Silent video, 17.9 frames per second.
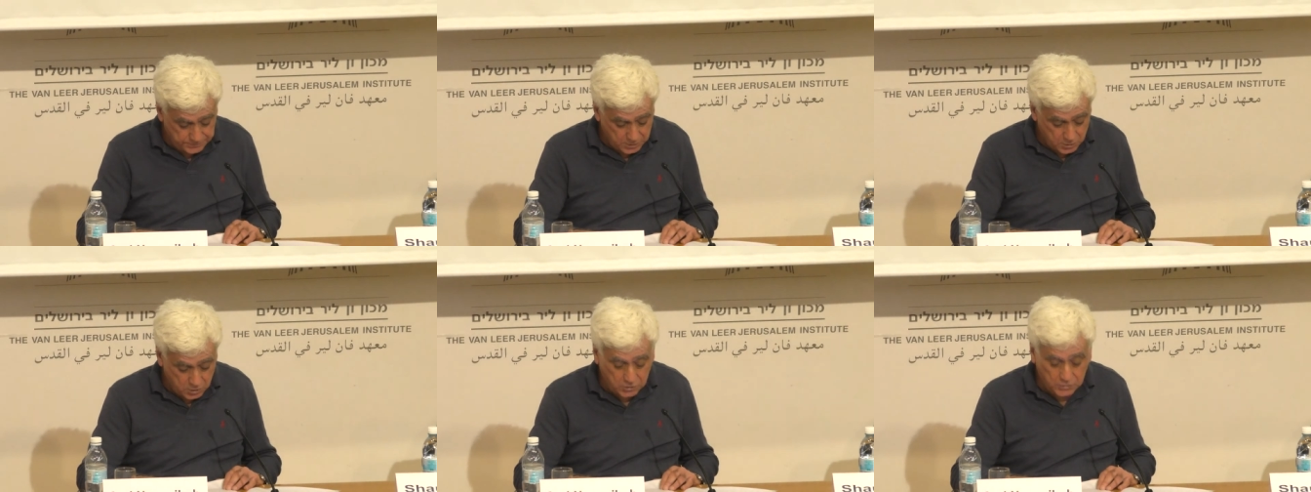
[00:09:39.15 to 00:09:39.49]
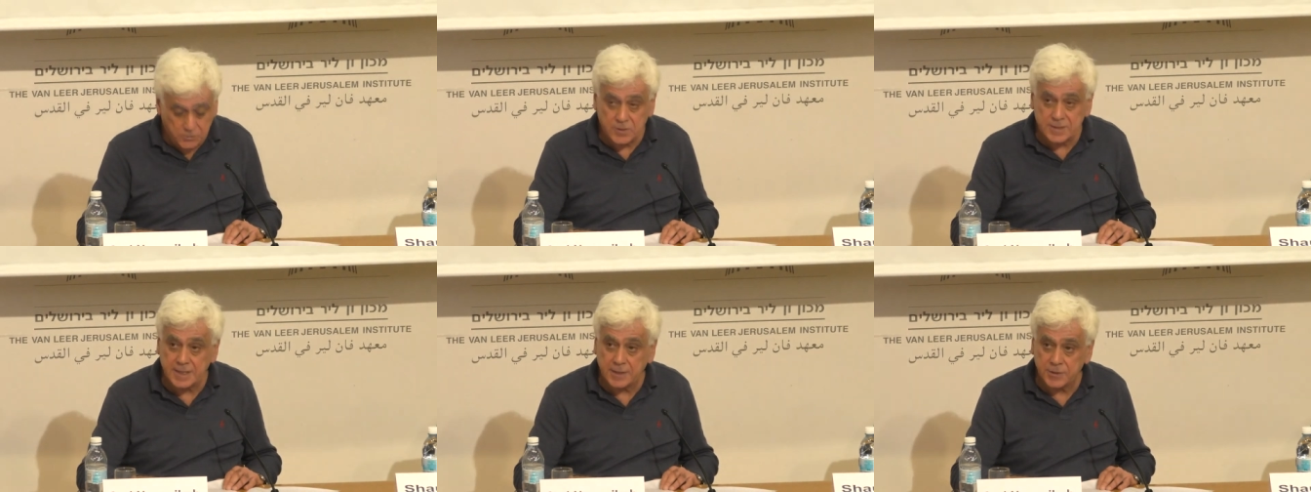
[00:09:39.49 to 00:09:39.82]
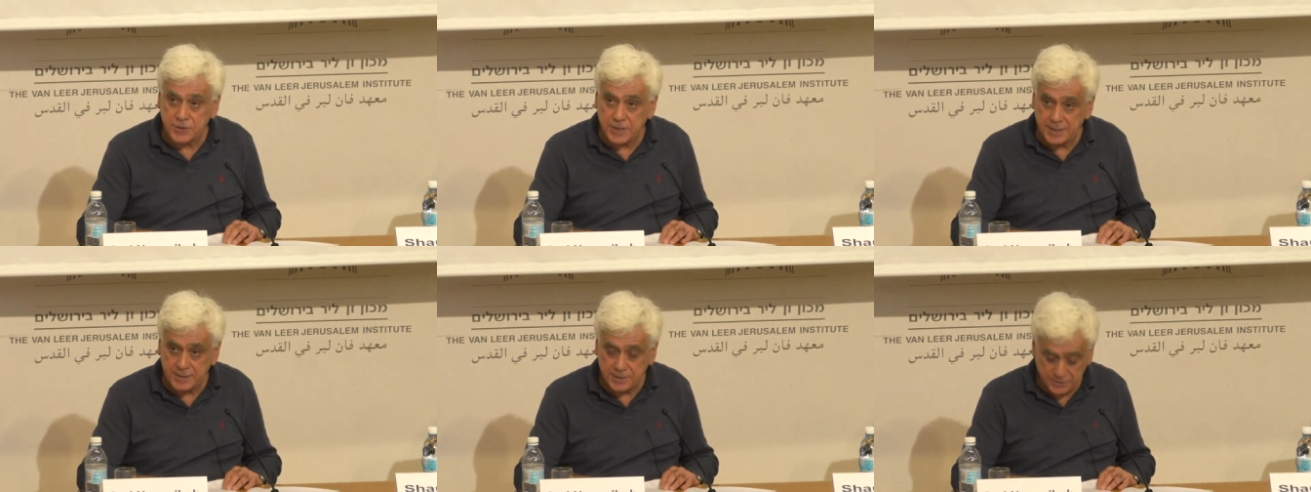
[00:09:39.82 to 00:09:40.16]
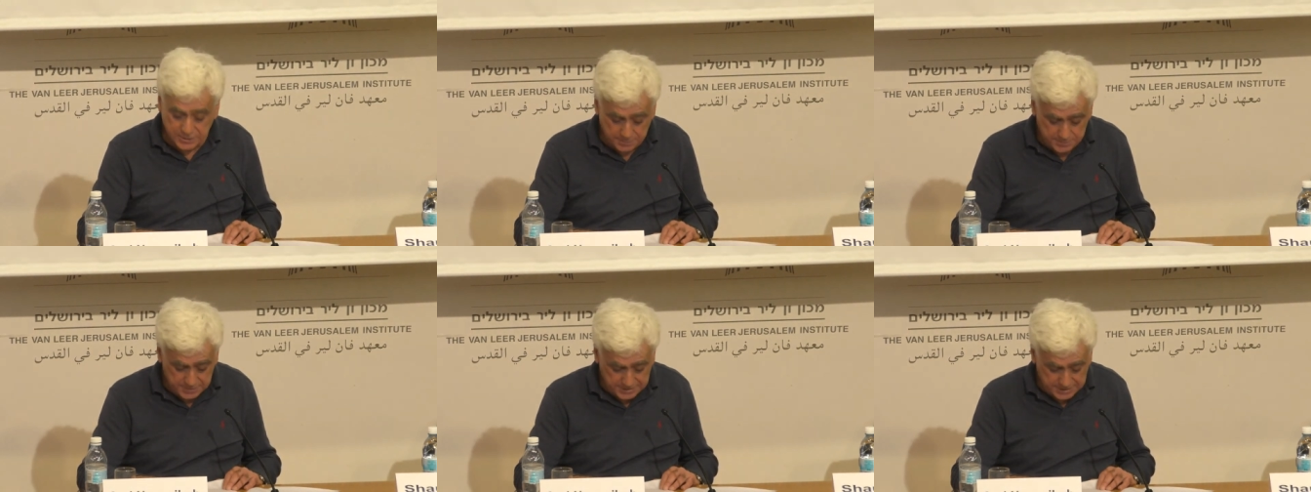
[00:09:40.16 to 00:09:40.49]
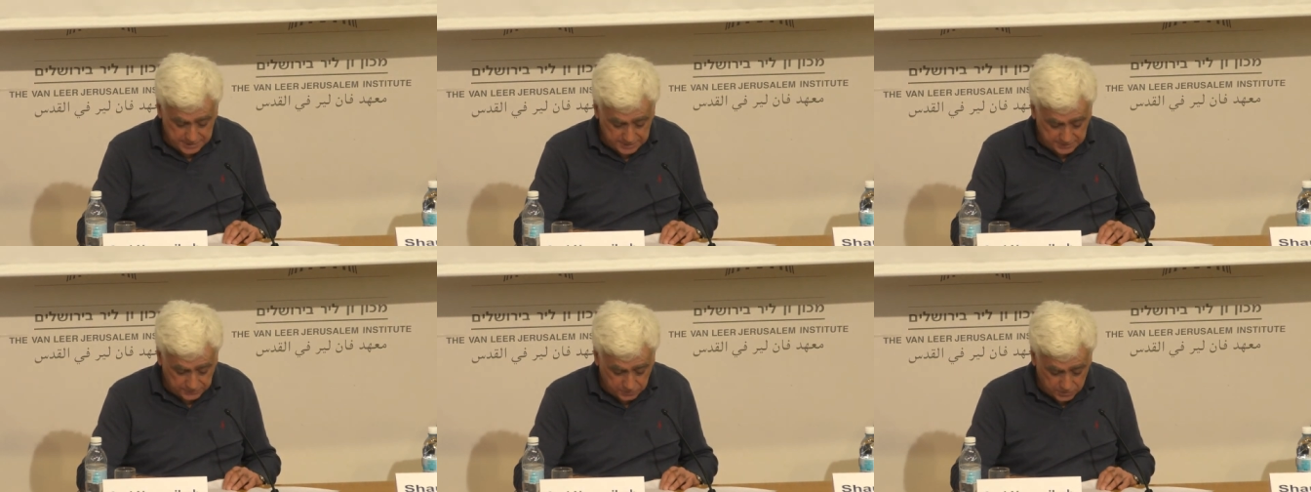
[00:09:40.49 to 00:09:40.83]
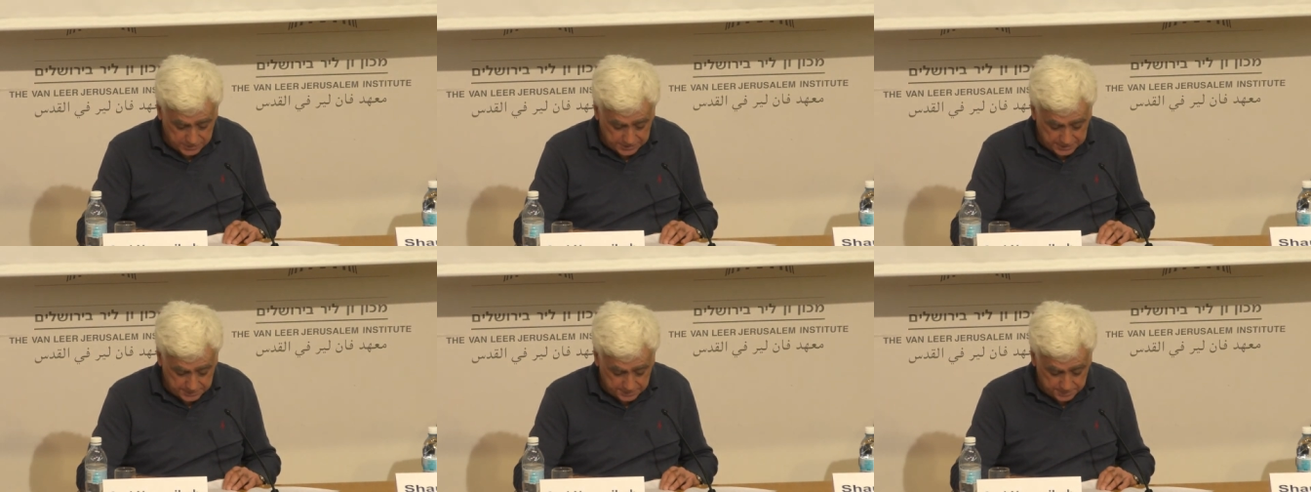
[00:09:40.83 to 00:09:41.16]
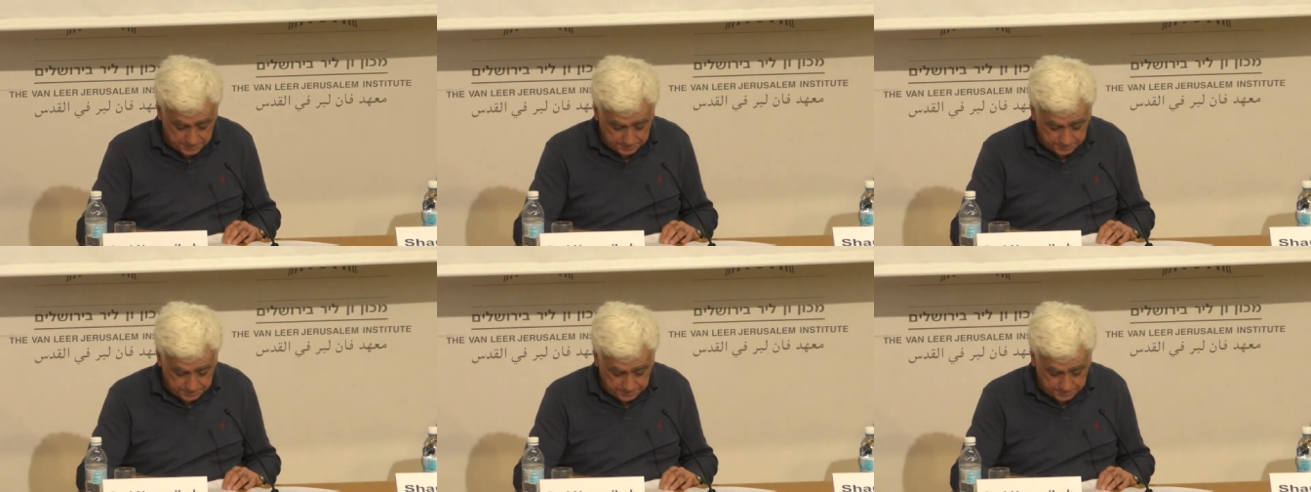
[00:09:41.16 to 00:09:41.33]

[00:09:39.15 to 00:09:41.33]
or to suggest remedies for these.